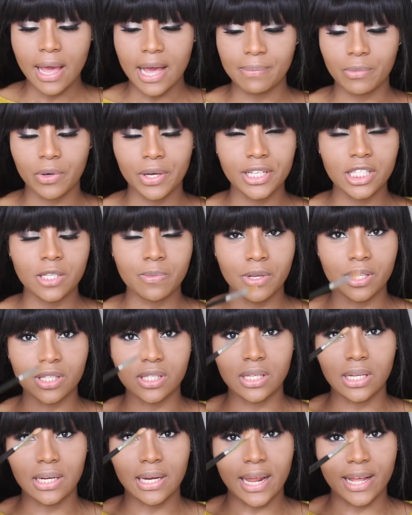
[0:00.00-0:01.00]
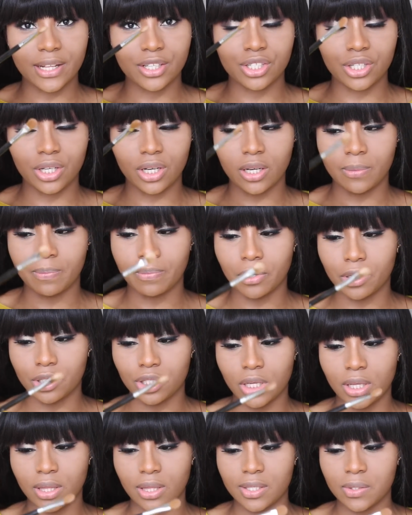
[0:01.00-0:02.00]
I'm going to be using a large shader
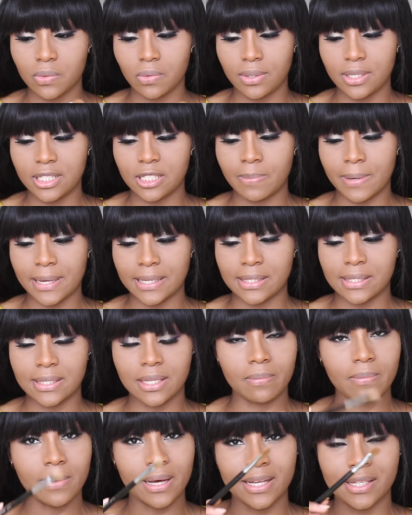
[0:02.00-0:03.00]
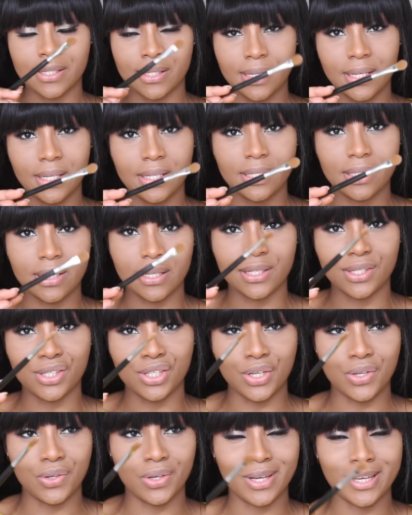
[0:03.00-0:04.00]
brush, and this one is by Sigma. It's the
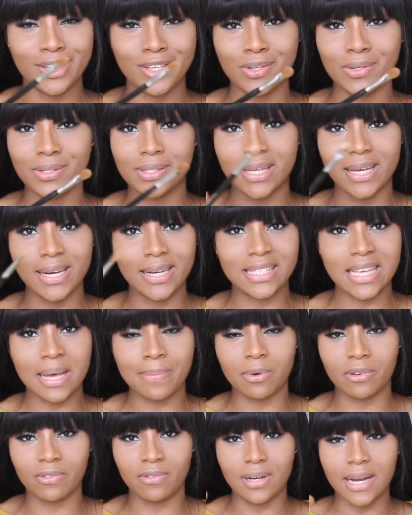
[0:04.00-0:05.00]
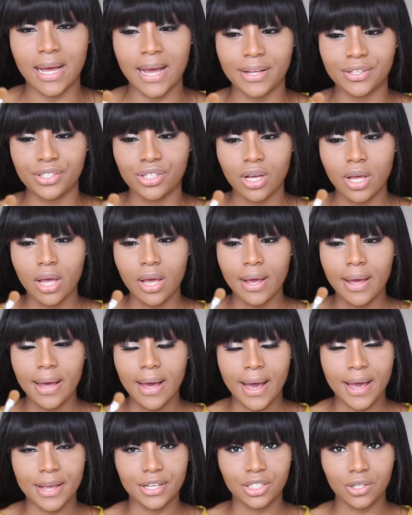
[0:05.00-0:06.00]
E60. You can use any type of large
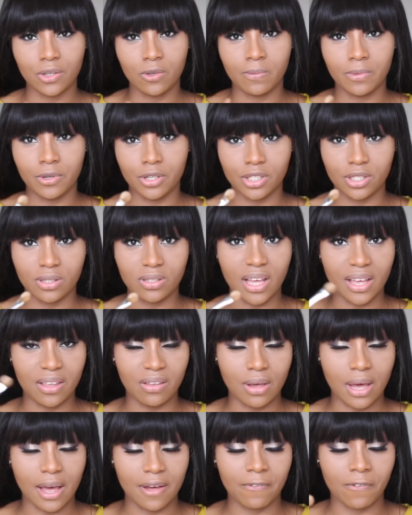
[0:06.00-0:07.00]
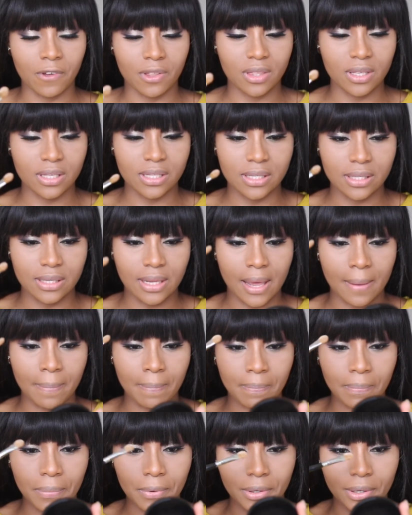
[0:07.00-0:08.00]
eyeshadow brush that you have for this
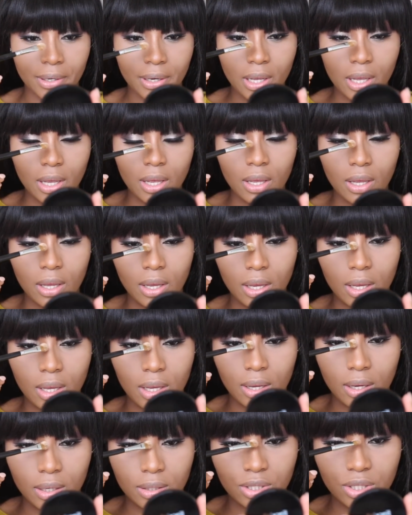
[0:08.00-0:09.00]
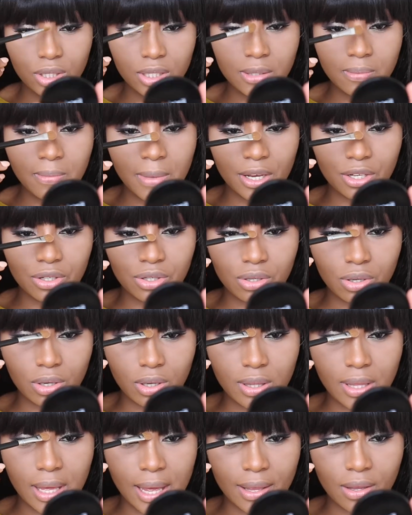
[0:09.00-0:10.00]
step, but just make
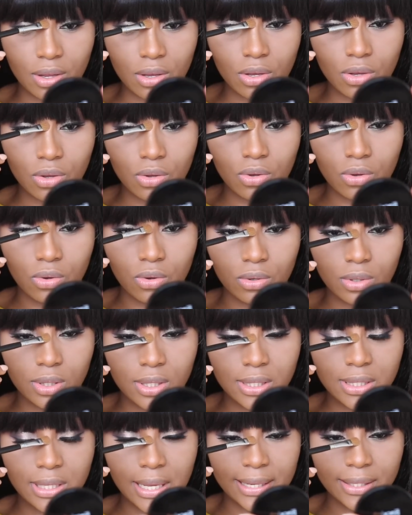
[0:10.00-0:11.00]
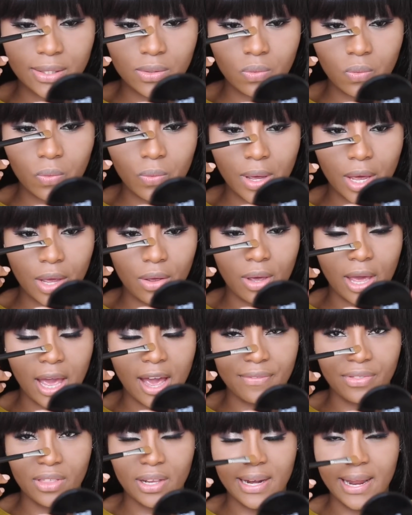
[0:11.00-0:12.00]
sure that you set where you
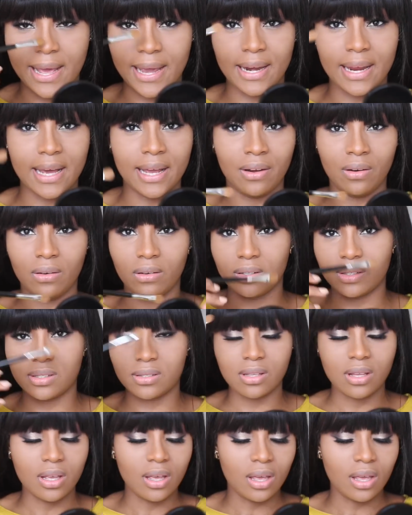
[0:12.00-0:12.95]
have the line and not